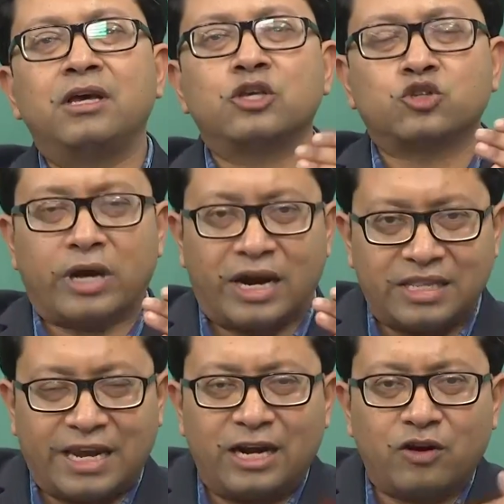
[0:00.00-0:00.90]
So, at the
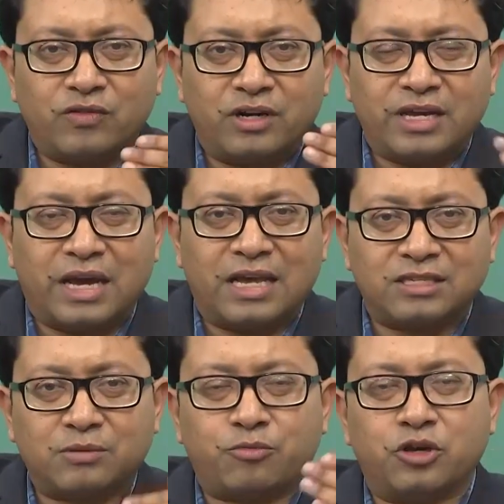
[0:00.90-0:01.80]
end of the day, as
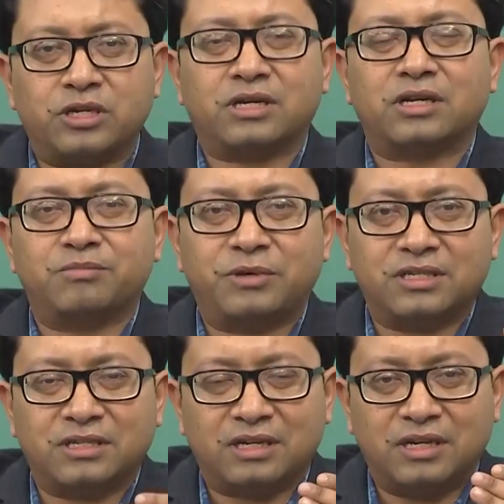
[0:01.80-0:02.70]
the project
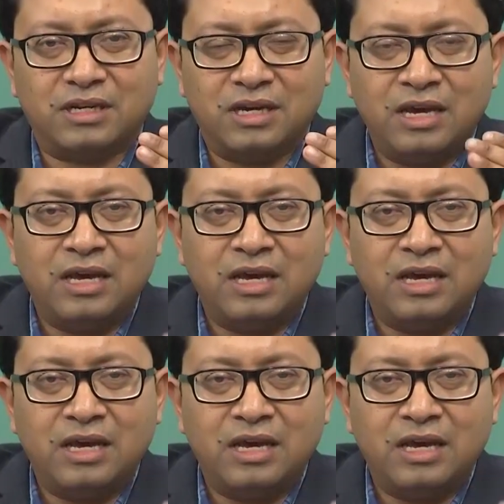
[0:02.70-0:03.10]
basically